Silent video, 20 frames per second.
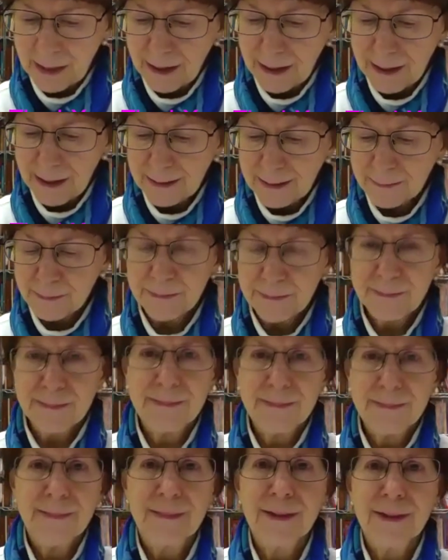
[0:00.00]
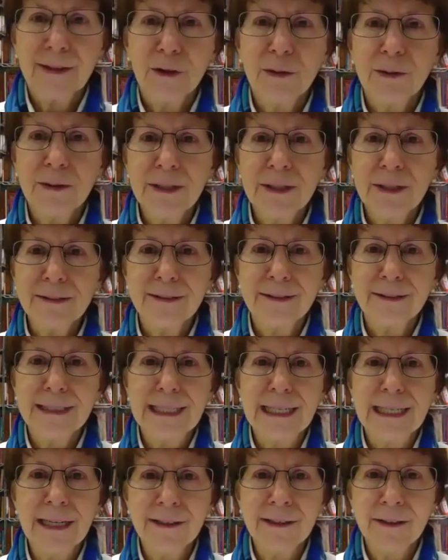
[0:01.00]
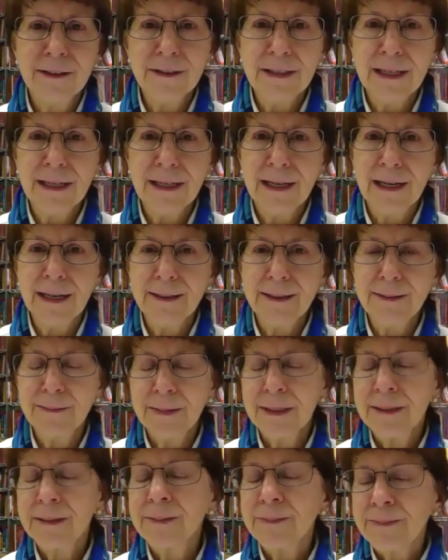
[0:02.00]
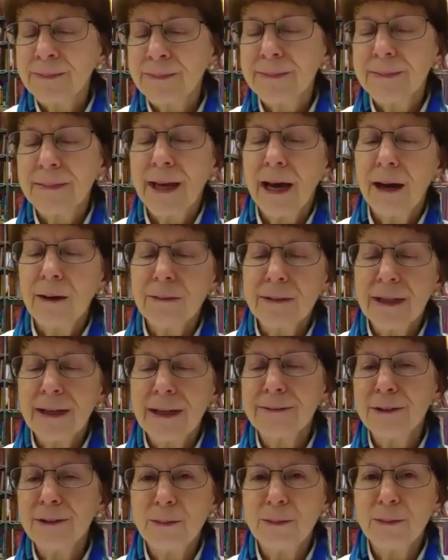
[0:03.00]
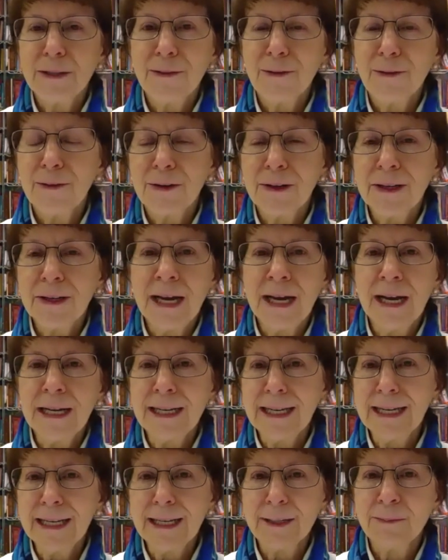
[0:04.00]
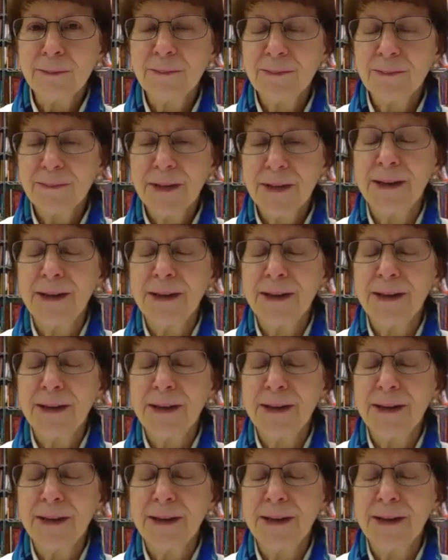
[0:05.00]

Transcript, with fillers: Um, Chris Tanner, yeah, I would love to be 39 again.